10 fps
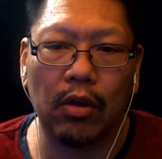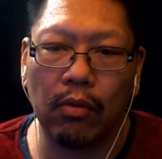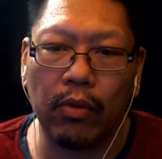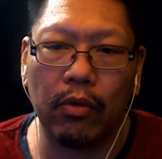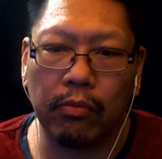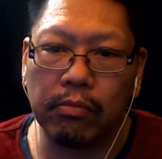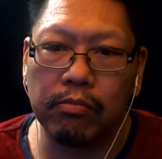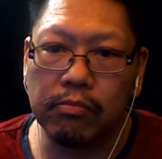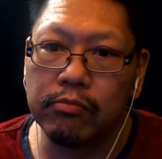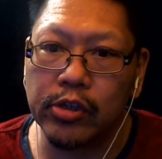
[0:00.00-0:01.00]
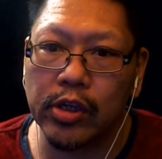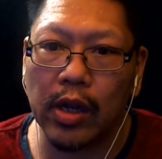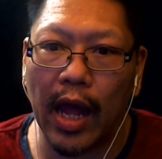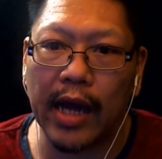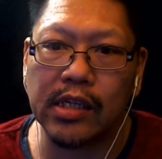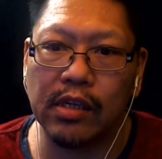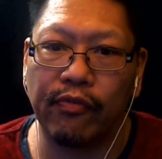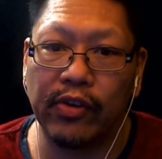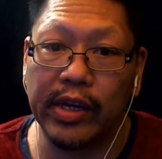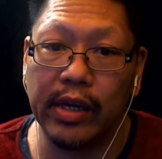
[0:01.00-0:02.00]
dirt should last you
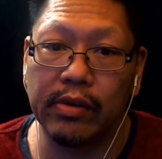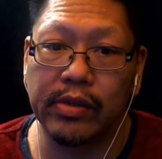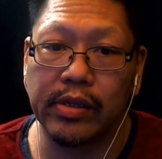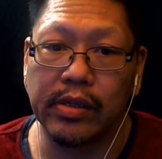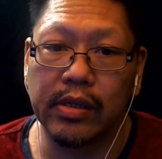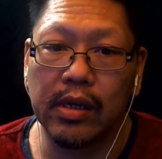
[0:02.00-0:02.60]
for years.